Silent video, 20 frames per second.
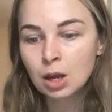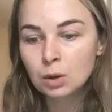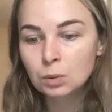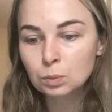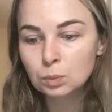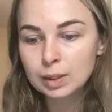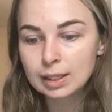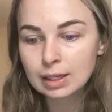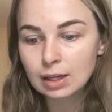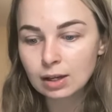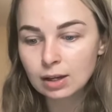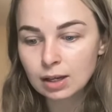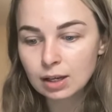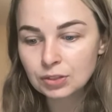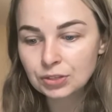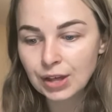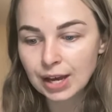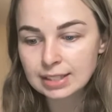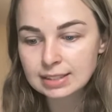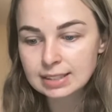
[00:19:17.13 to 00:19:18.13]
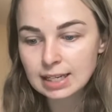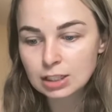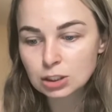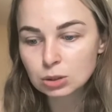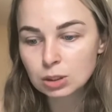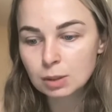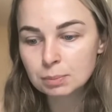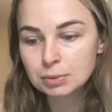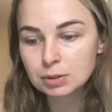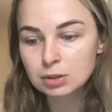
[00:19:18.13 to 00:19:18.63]
we heard that
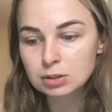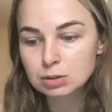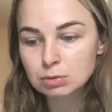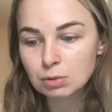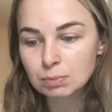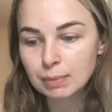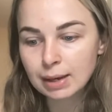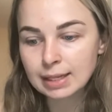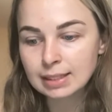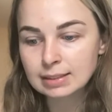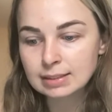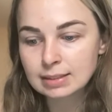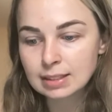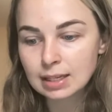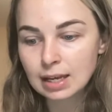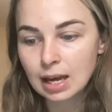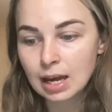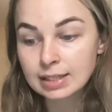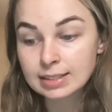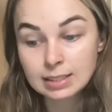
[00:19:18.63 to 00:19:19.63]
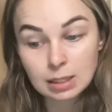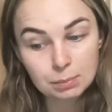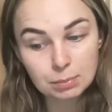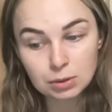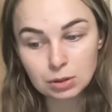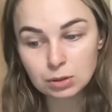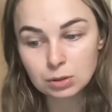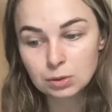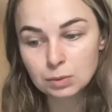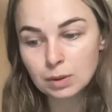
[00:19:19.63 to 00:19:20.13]
sexual abuse remains a
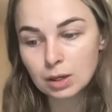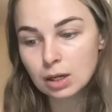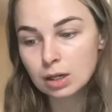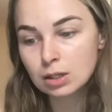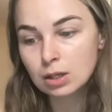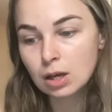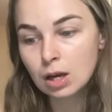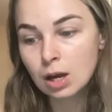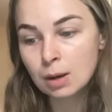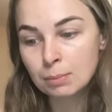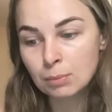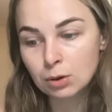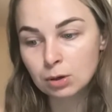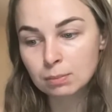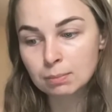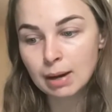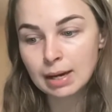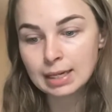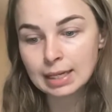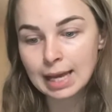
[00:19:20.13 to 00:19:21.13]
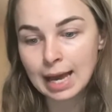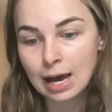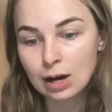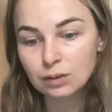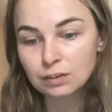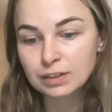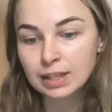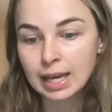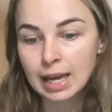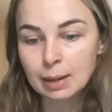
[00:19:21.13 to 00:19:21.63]
taboo among many
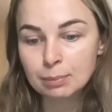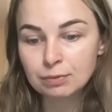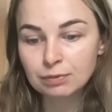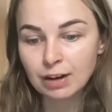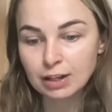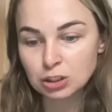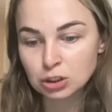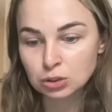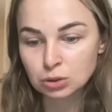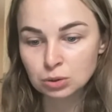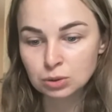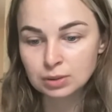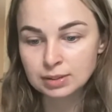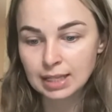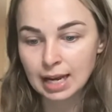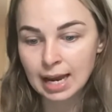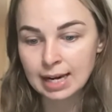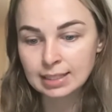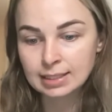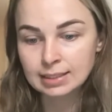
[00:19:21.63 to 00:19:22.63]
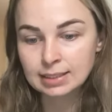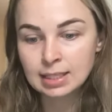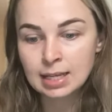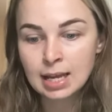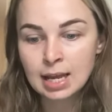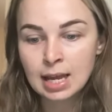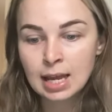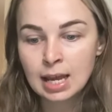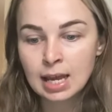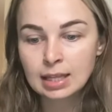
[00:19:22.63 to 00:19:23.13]
healthcare professionals, and
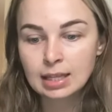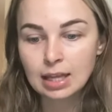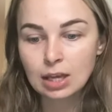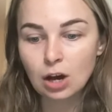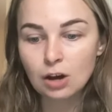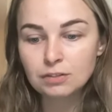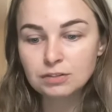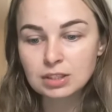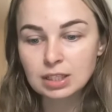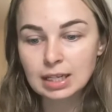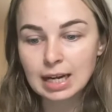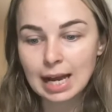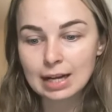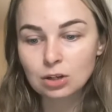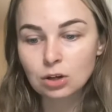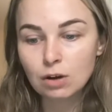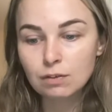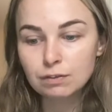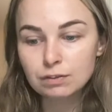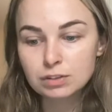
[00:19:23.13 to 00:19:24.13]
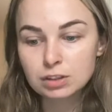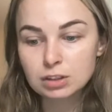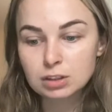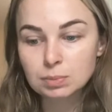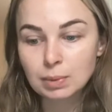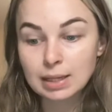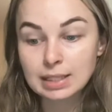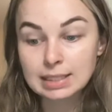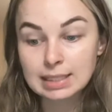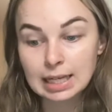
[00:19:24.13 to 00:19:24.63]
they often lack confidence
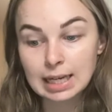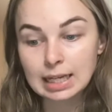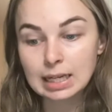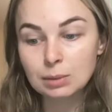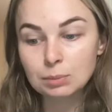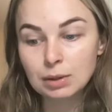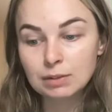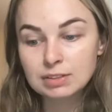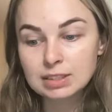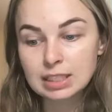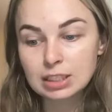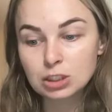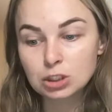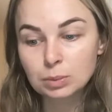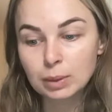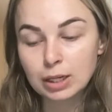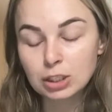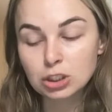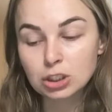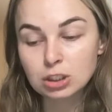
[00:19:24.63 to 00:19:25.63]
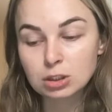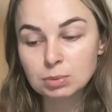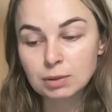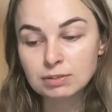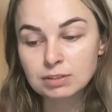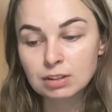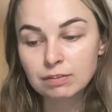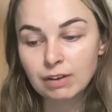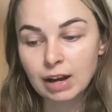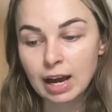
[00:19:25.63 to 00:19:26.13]
when dealing with situations with
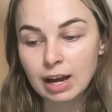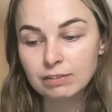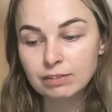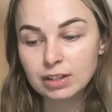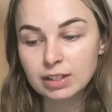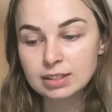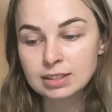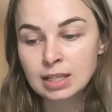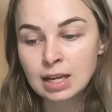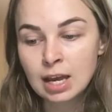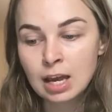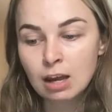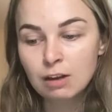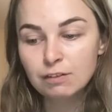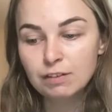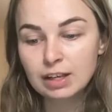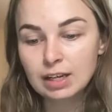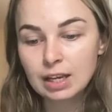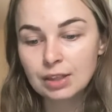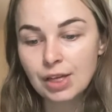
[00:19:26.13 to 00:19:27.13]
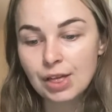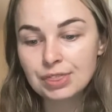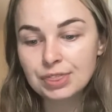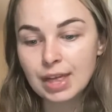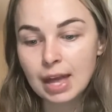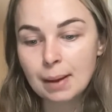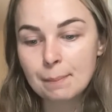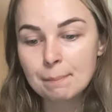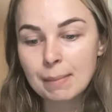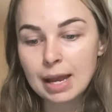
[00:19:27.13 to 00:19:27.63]
survivors, feeling that
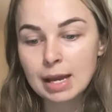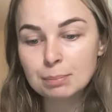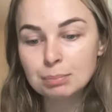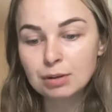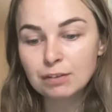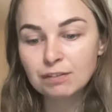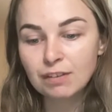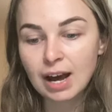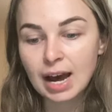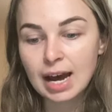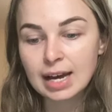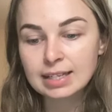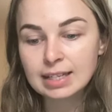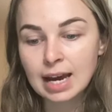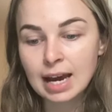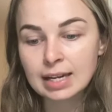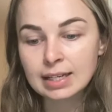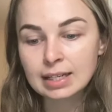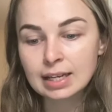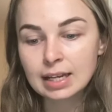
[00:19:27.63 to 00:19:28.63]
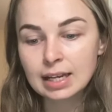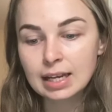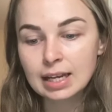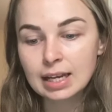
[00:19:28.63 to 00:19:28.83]
they may provide an